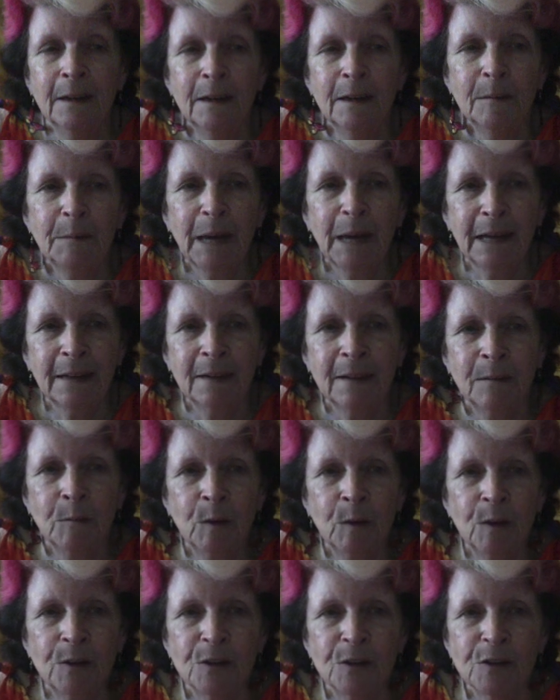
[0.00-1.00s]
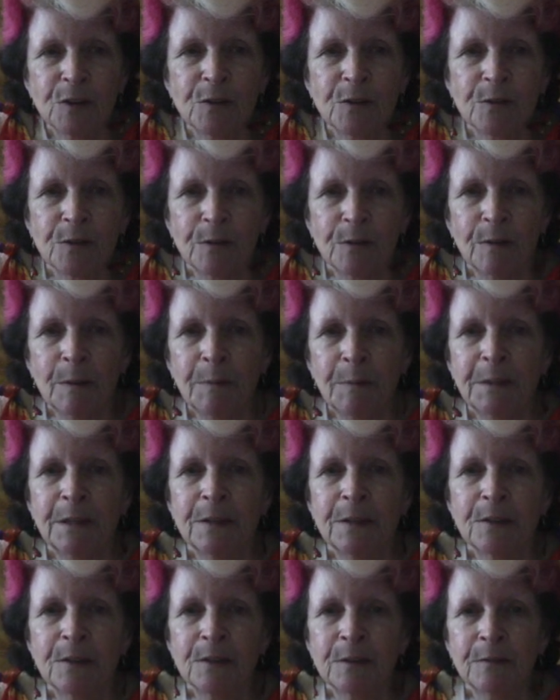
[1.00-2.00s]
Pattern emerges through the
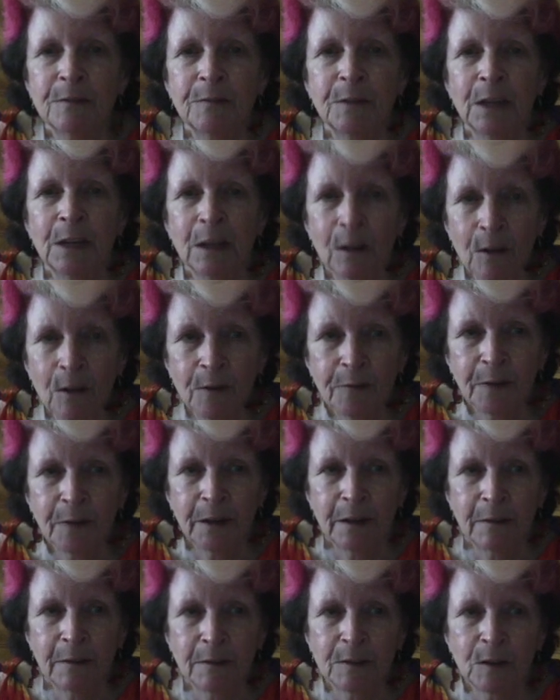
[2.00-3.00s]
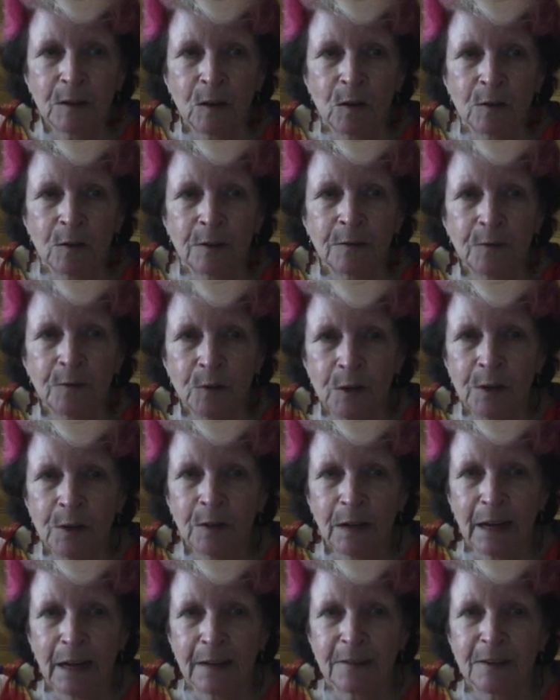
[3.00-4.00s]
repetition of yellow flowers along the vertical
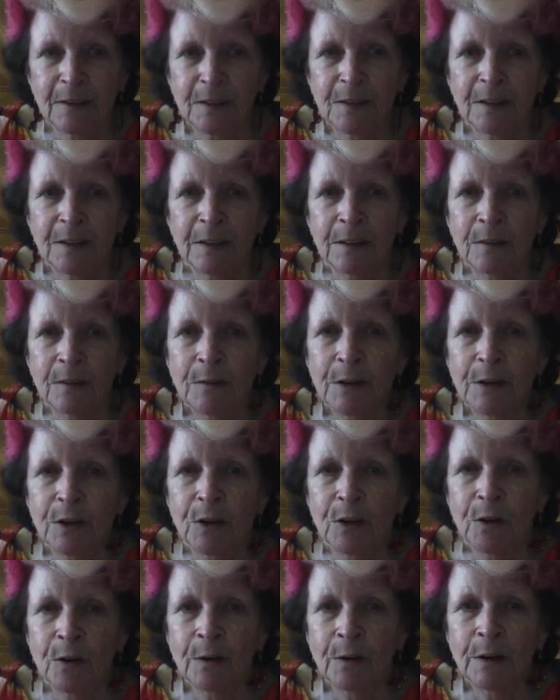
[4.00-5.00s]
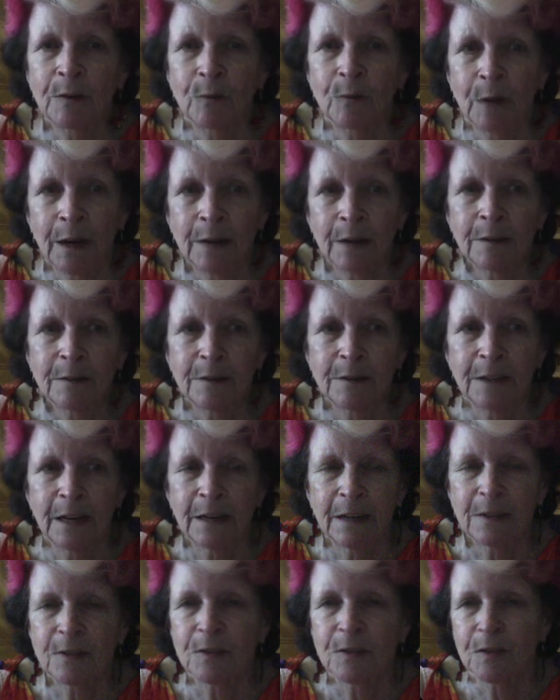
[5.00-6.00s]
axis and the recurring rounded
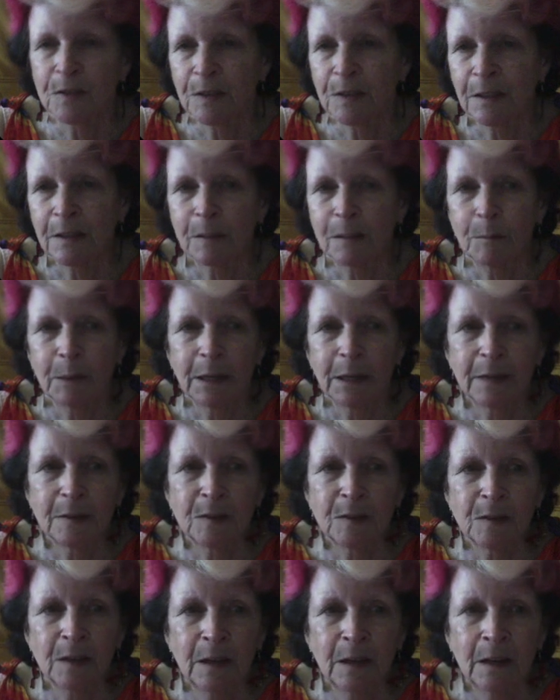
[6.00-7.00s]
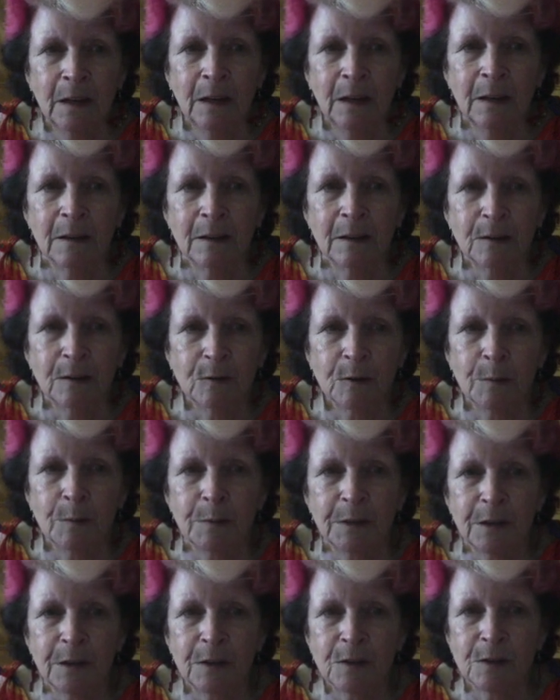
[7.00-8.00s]
textures in the base. These
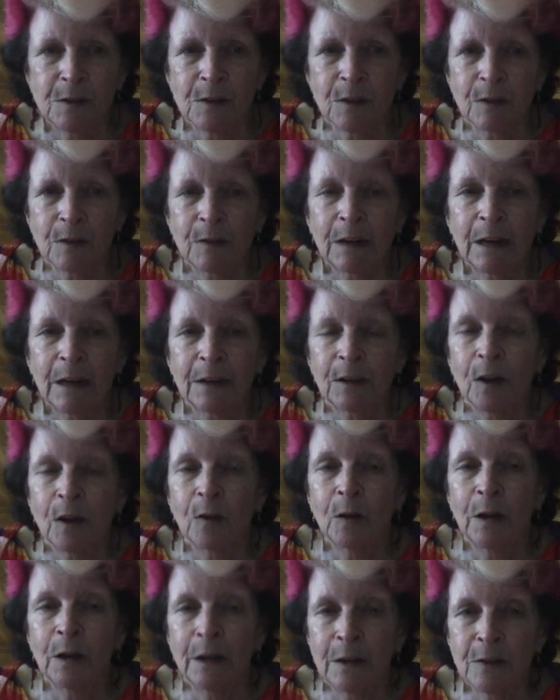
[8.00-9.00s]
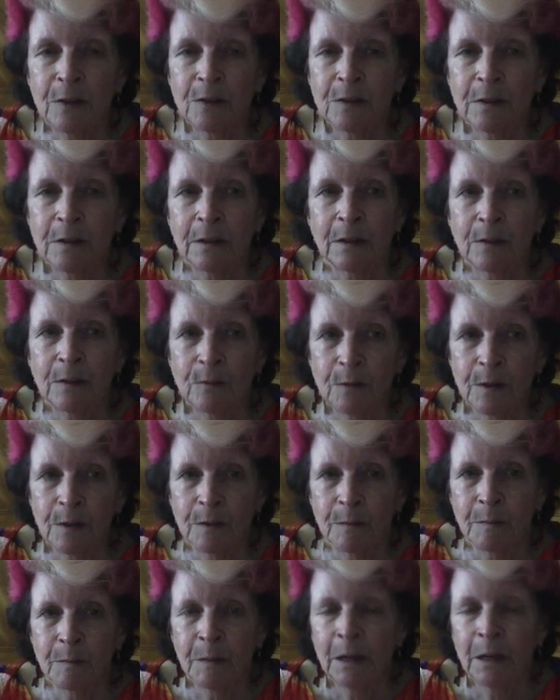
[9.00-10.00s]
repetitions create cohesion and rhythm.